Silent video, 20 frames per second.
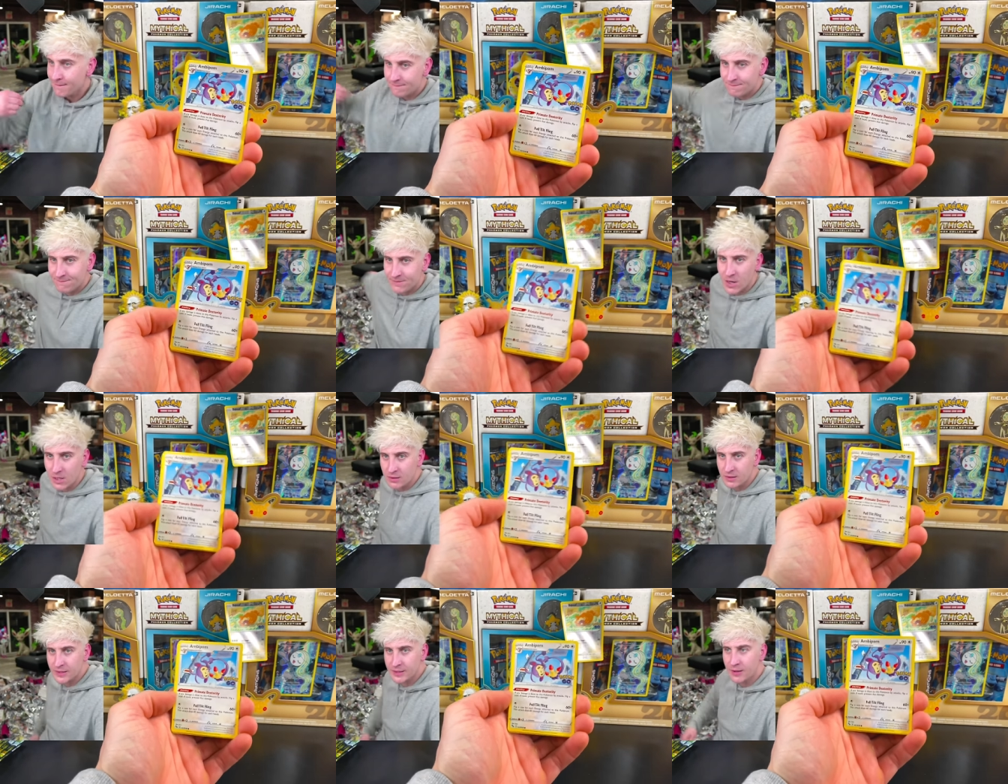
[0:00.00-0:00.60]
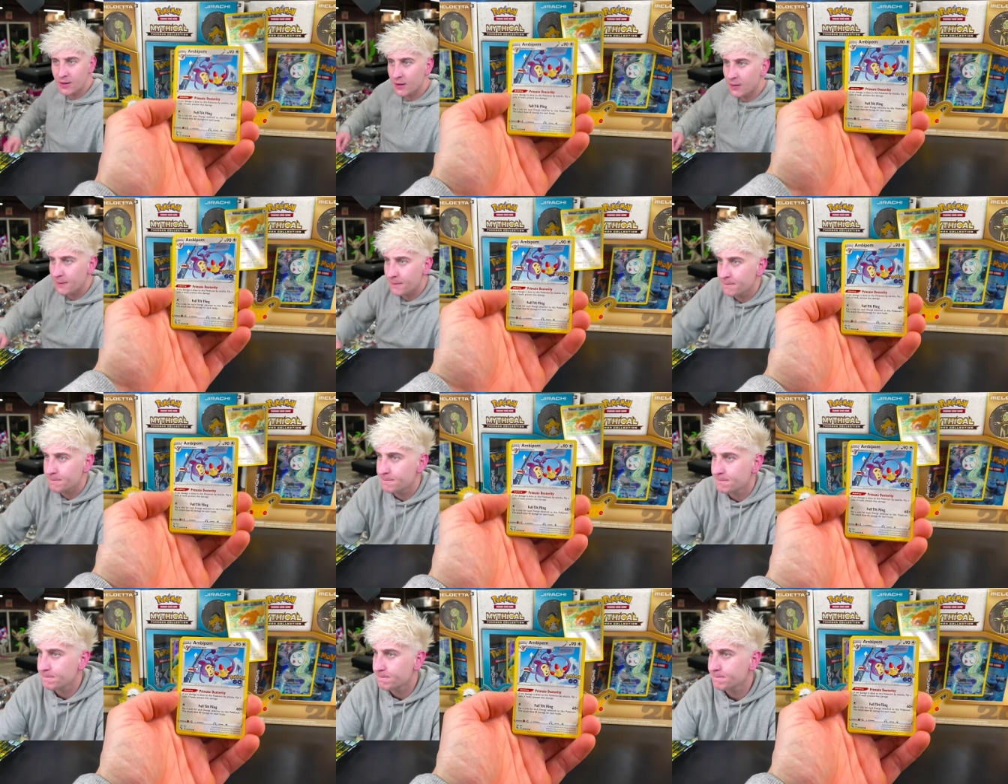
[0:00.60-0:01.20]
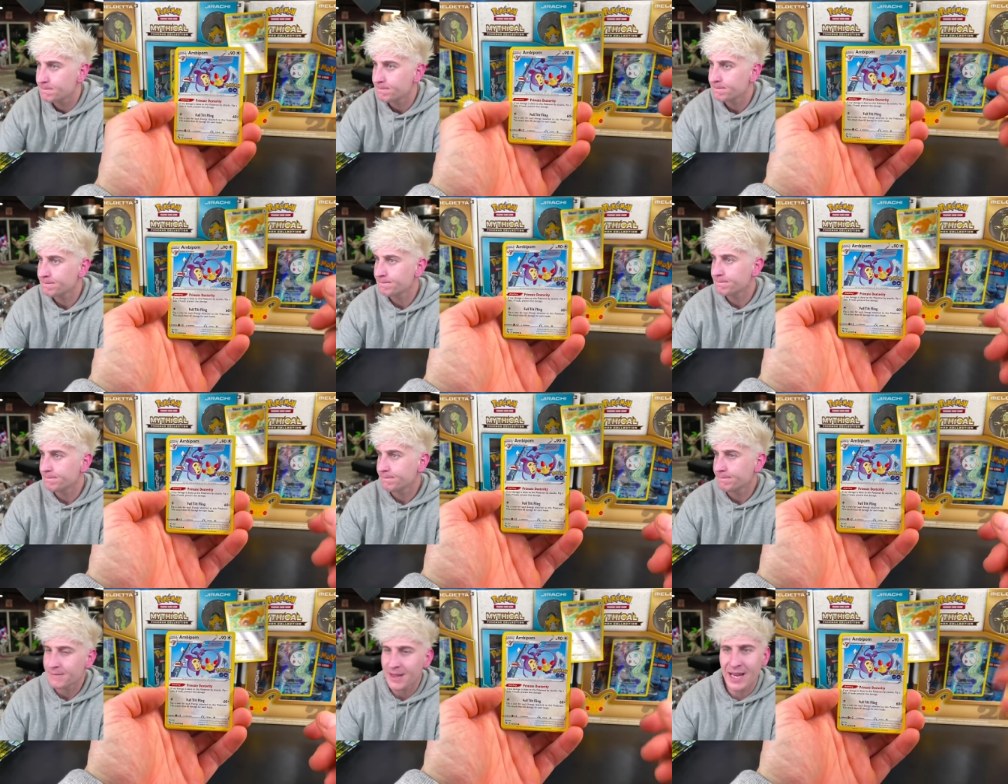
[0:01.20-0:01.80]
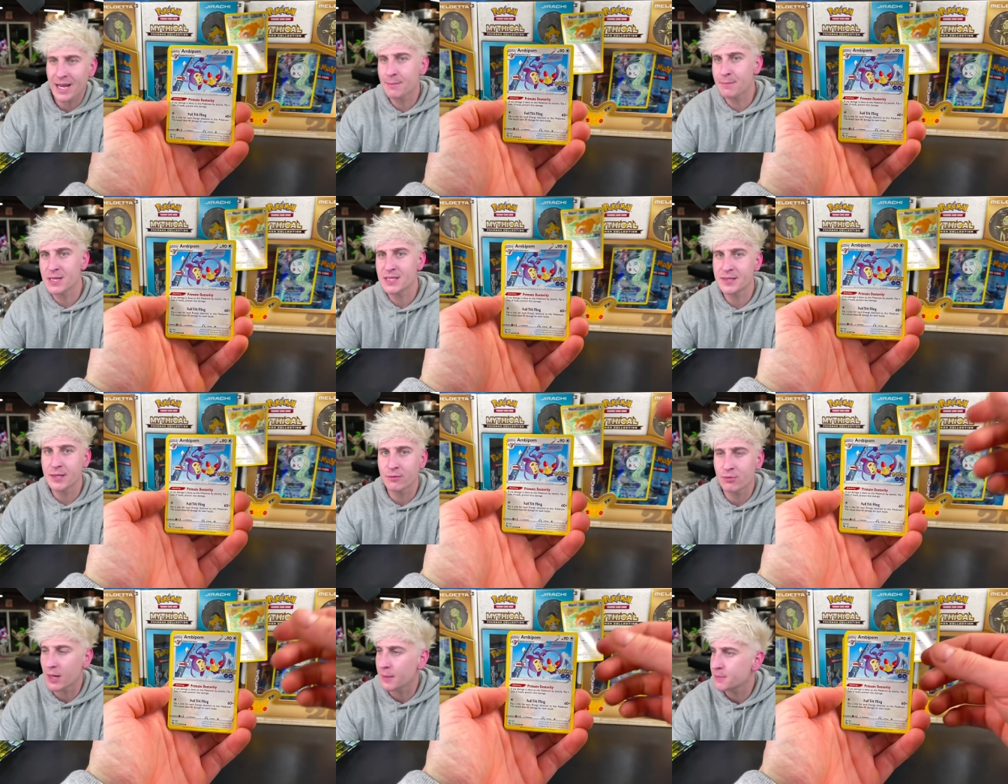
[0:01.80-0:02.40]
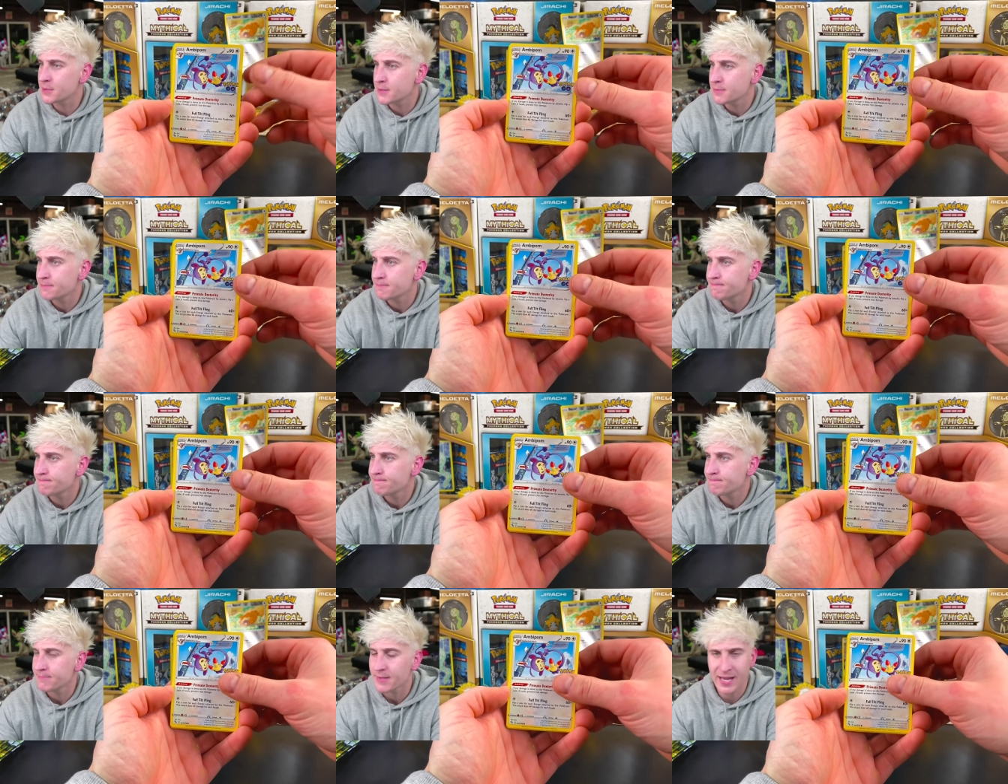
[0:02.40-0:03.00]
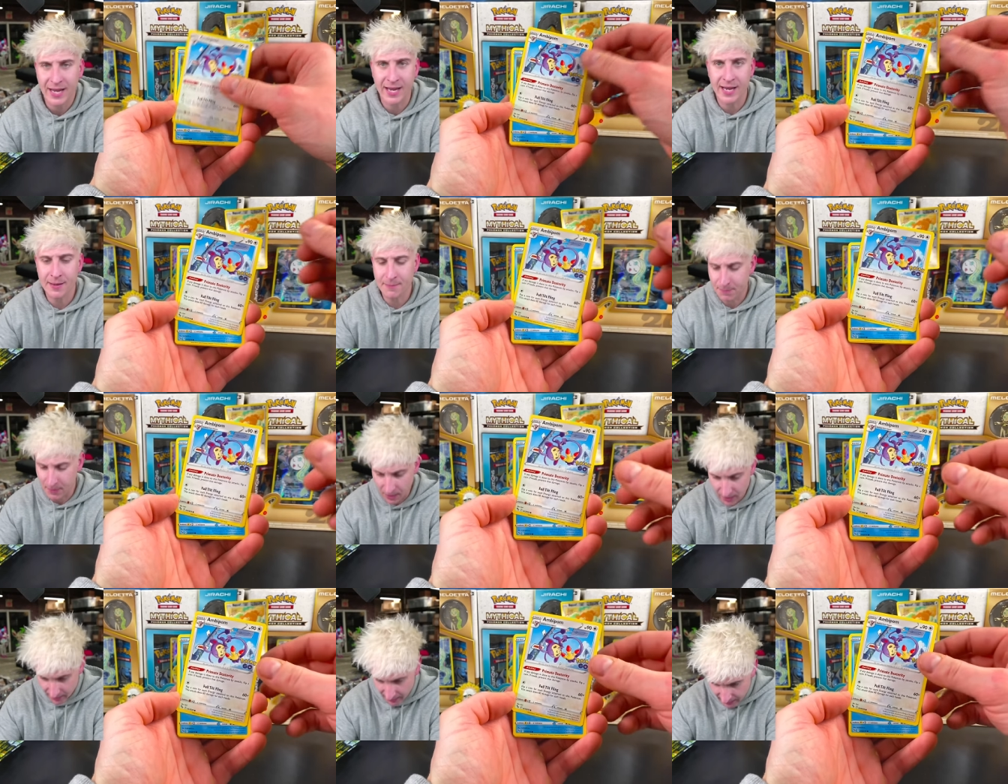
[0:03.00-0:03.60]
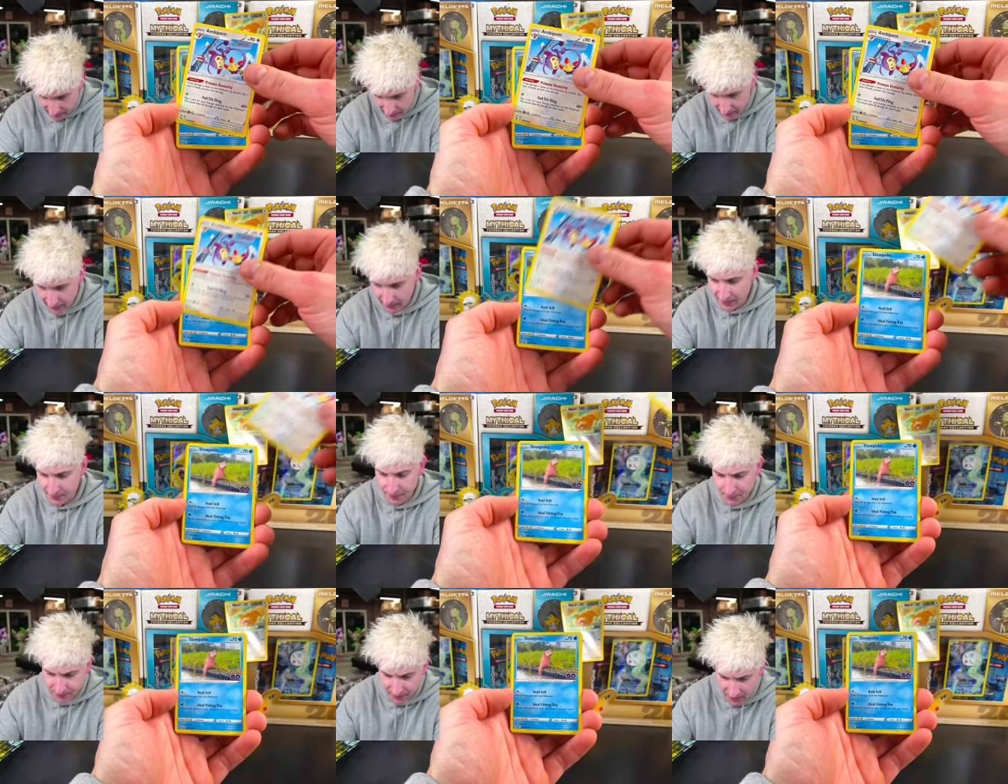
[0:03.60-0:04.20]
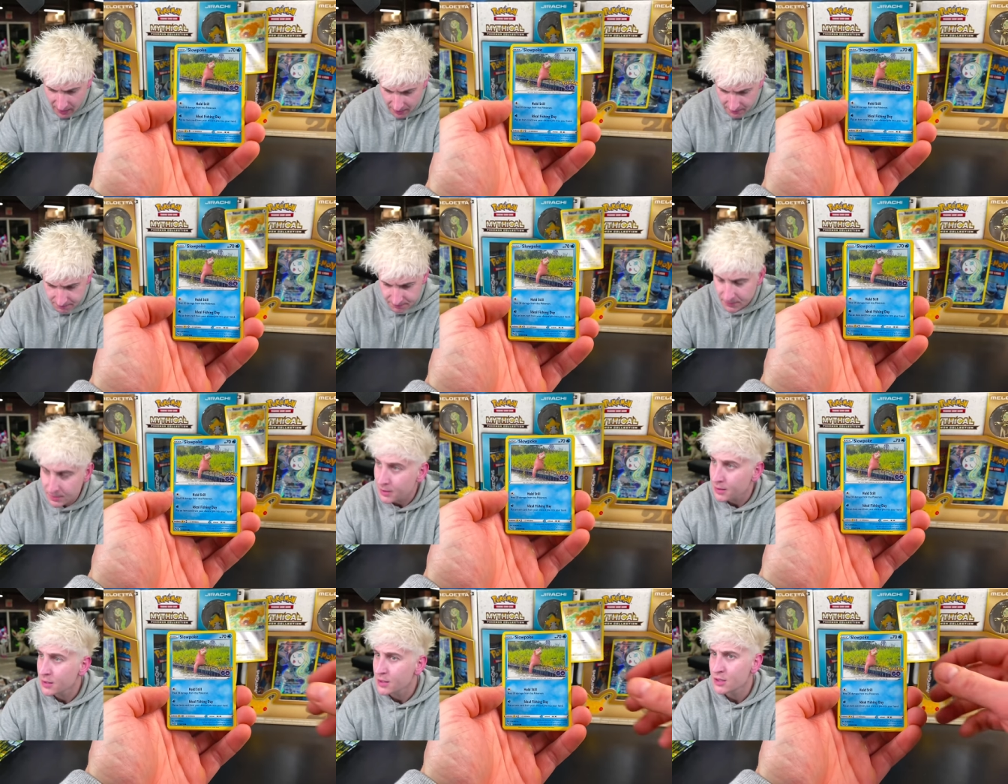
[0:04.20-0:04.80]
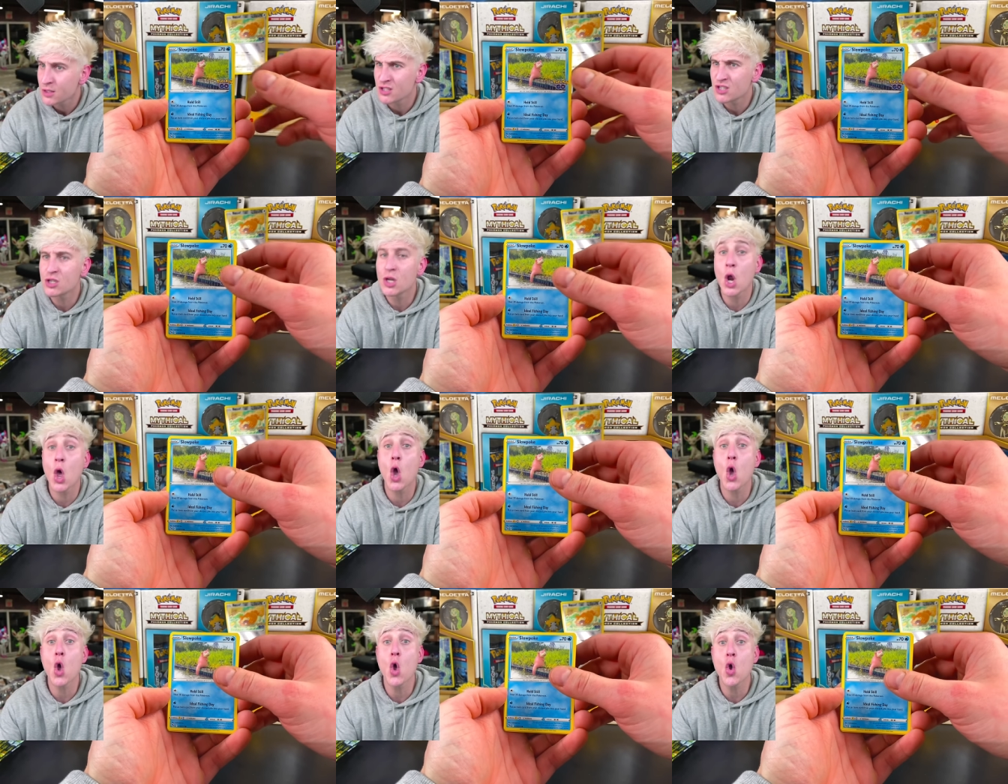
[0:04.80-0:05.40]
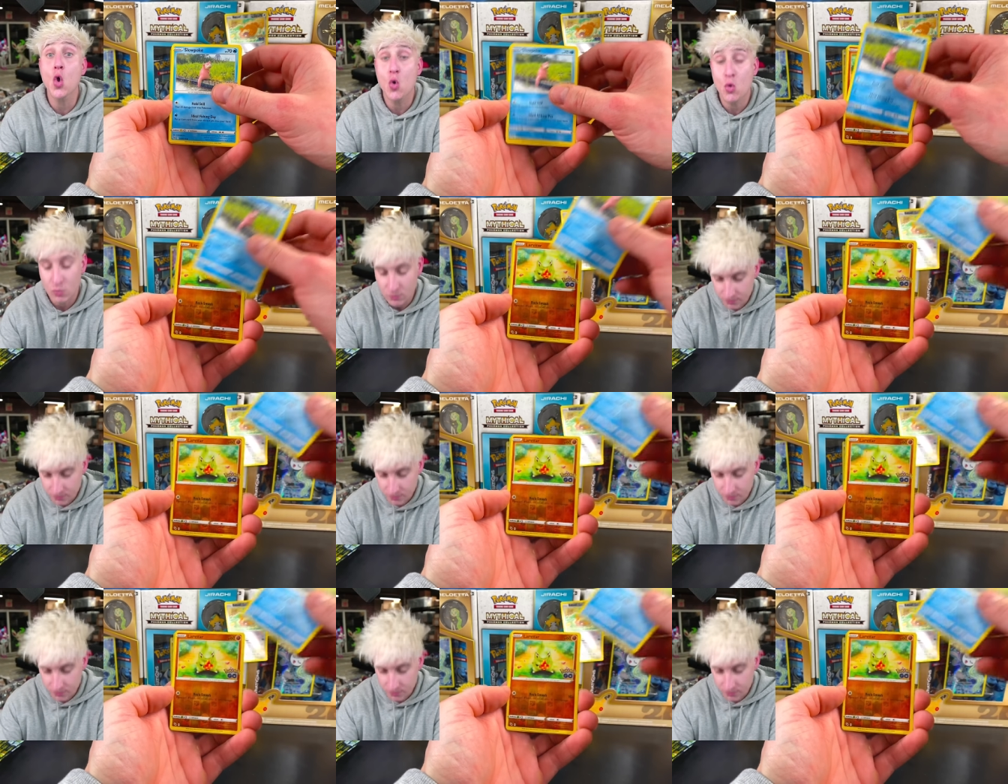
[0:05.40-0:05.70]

Buckling Heart. And Mystic Rips. And, and Ambipom. Slow.